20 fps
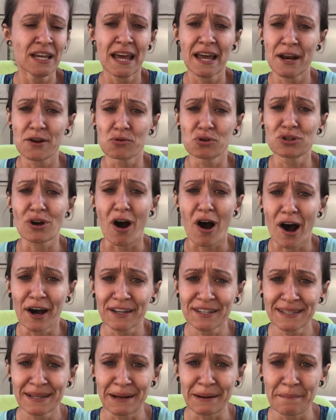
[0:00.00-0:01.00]
And it was
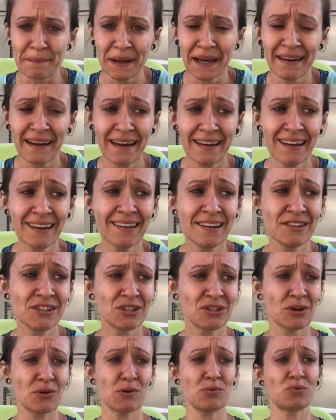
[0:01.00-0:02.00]
awesome.
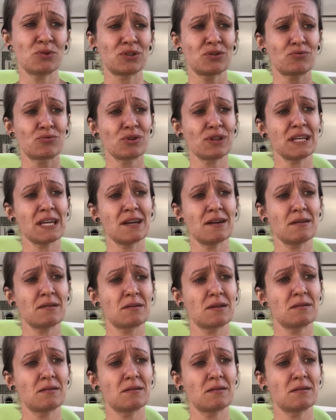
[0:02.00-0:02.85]
So it was really